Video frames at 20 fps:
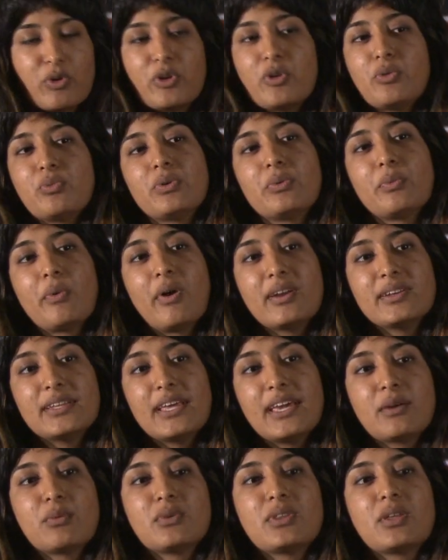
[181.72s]
route we want to
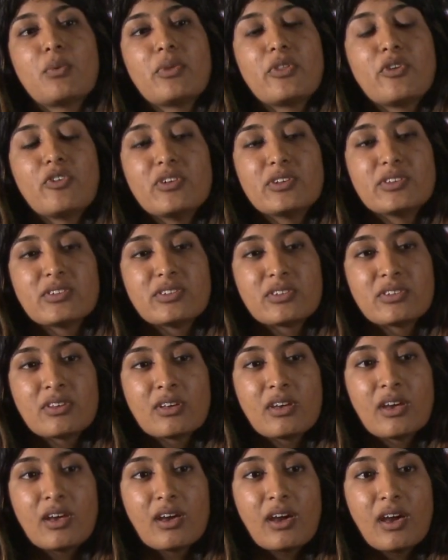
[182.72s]
take with it, whether it's
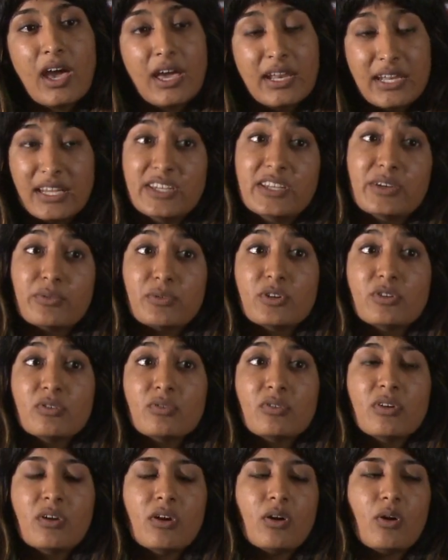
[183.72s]
an indie route
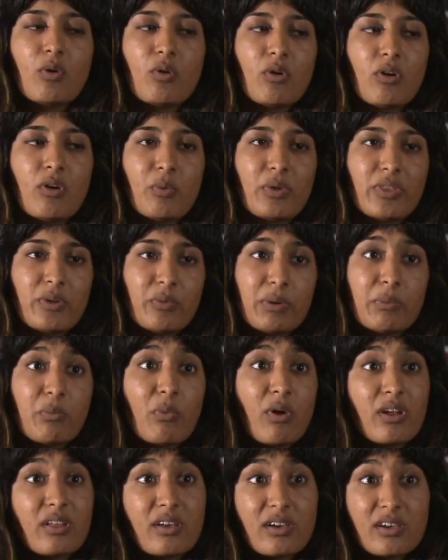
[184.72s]
or whether we
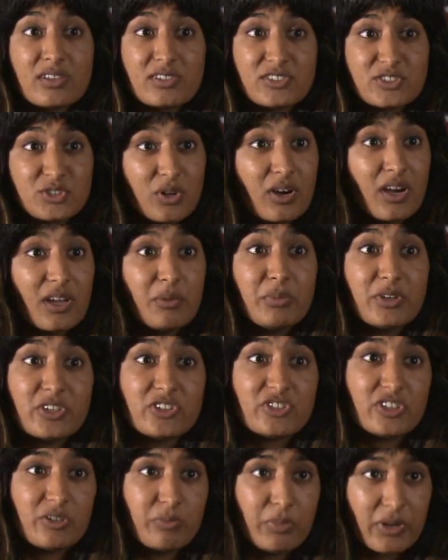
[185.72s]
want to try and
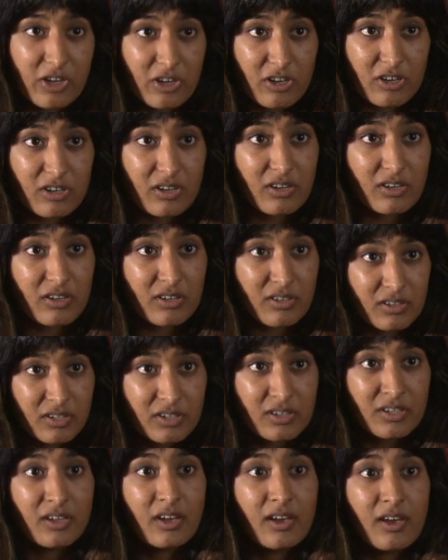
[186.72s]
pitch to bigger
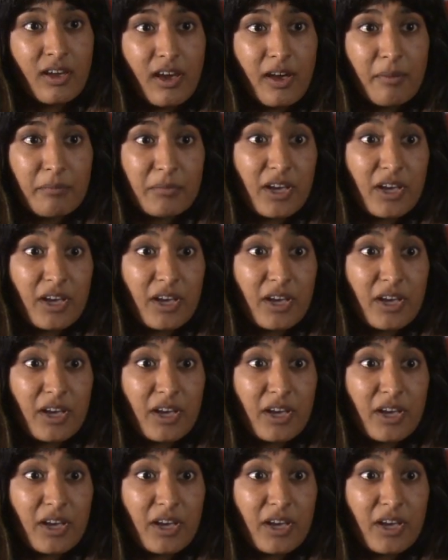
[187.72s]
um,